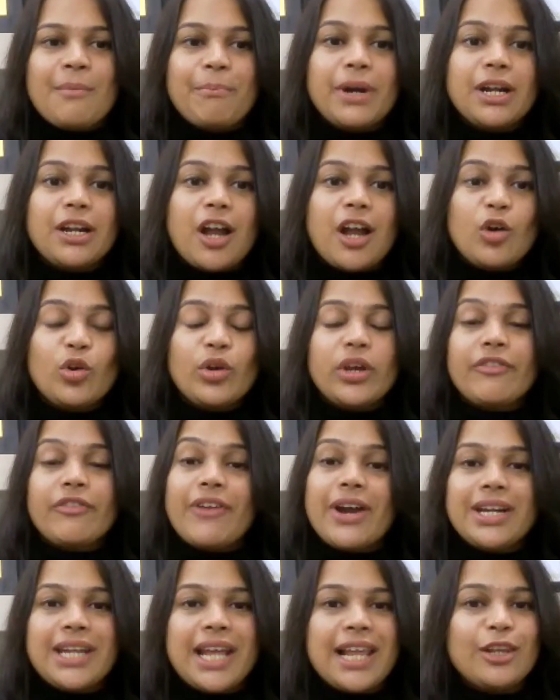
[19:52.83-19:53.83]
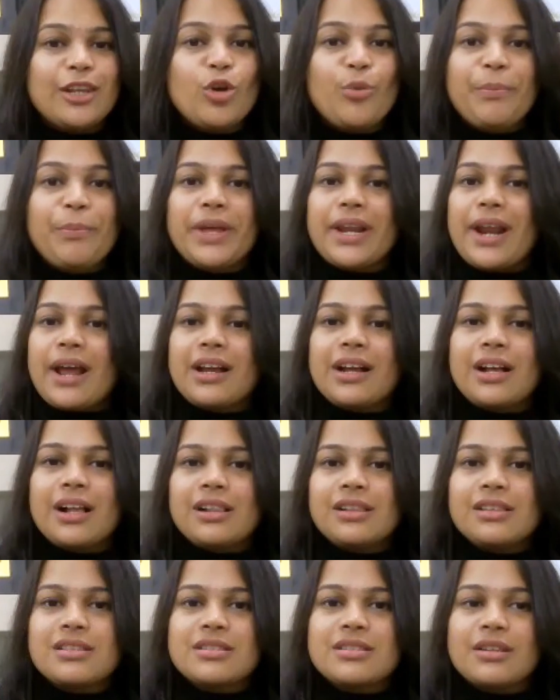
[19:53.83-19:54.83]
But now if I tell you
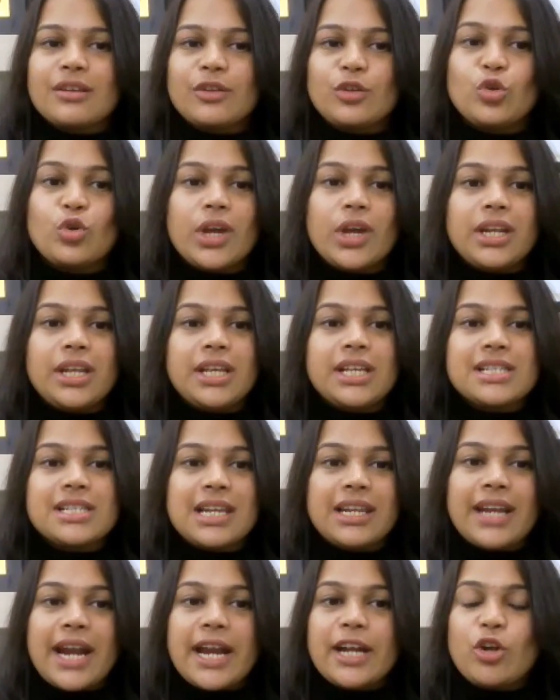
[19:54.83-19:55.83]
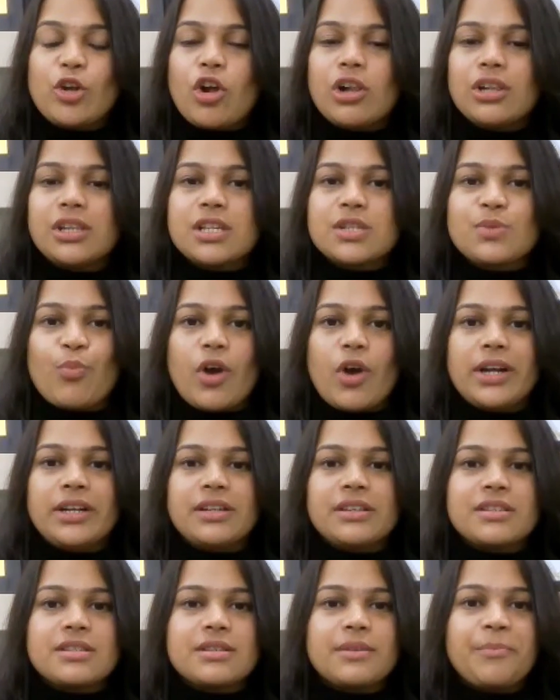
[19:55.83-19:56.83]
miracles, you can easily write all these
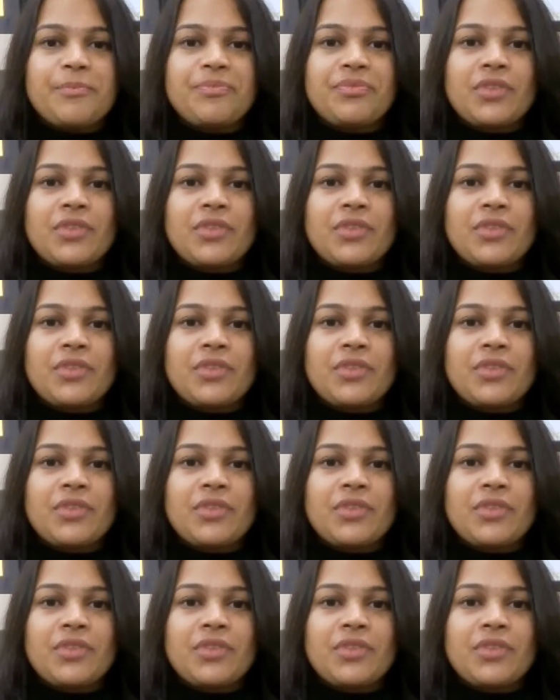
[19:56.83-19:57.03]
points.